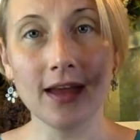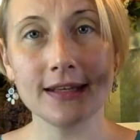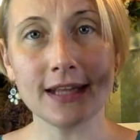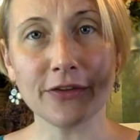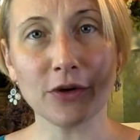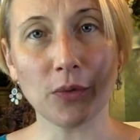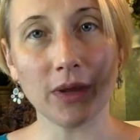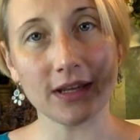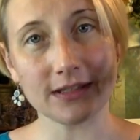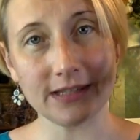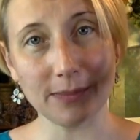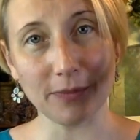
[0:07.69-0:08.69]
another quick
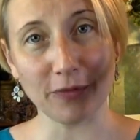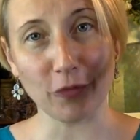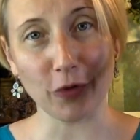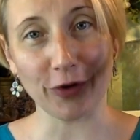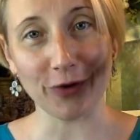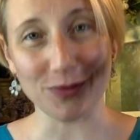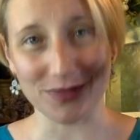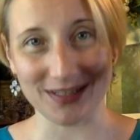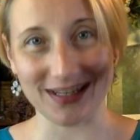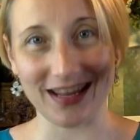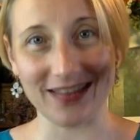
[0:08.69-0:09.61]
tip for you today.